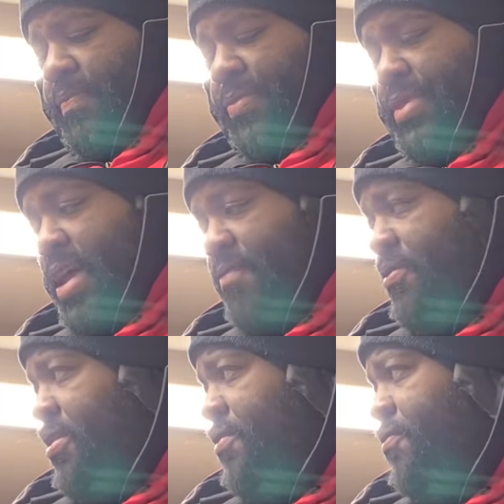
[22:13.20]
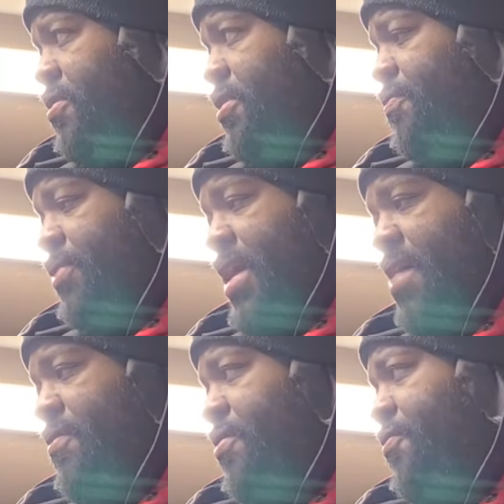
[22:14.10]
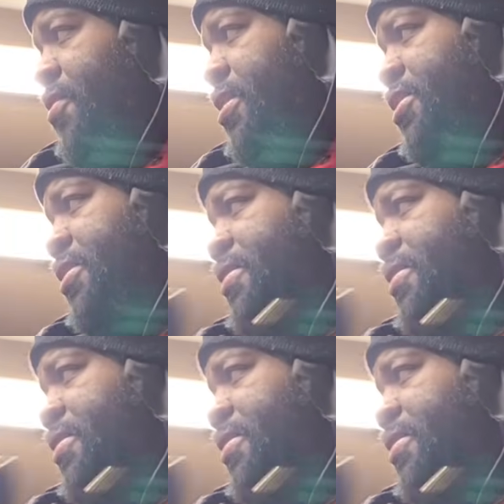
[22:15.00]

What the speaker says: definitely for the heavier fish,